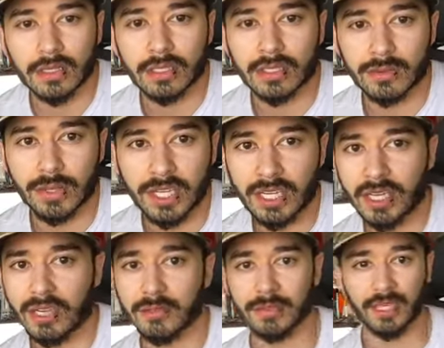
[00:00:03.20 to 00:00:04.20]
Sweet,
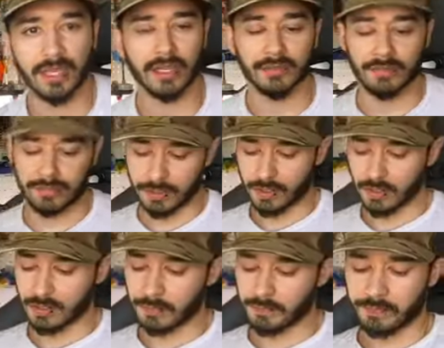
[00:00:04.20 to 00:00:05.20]
I'm live. Cool.
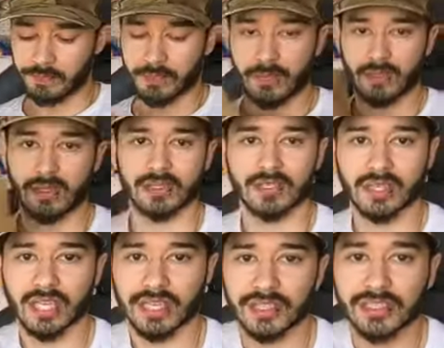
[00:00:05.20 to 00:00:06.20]
So I
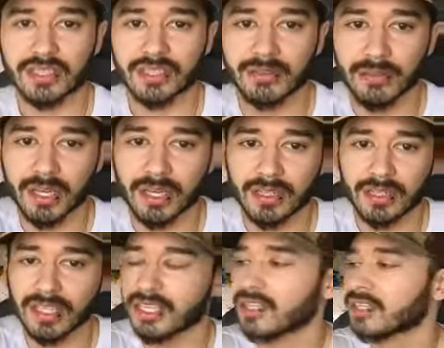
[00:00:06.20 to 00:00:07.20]
got this in the mail
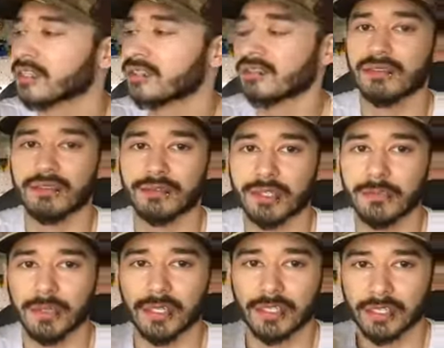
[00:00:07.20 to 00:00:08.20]
like 3
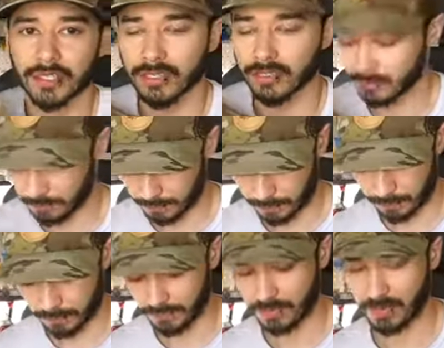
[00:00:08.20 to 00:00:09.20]
minutes ago.
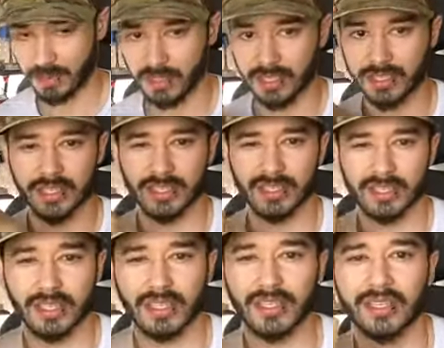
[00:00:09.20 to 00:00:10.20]
This is
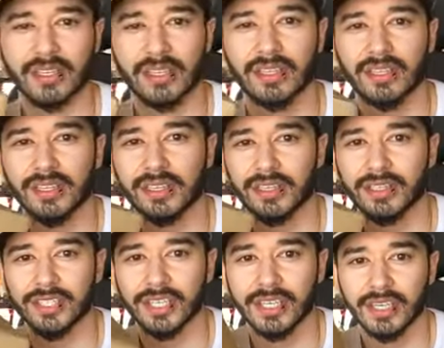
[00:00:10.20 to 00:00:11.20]
the
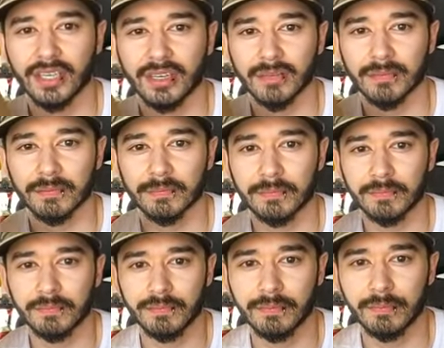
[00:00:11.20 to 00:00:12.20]
JDM
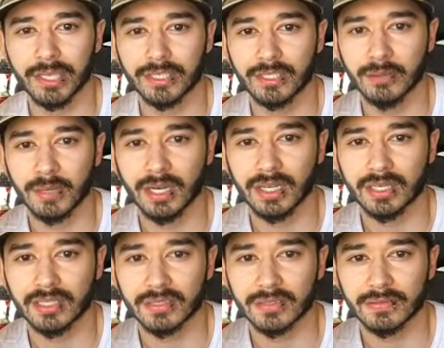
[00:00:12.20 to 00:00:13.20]
Bento
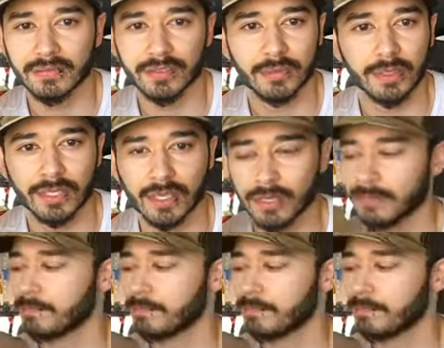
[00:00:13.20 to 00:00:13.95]
Box from Hookup.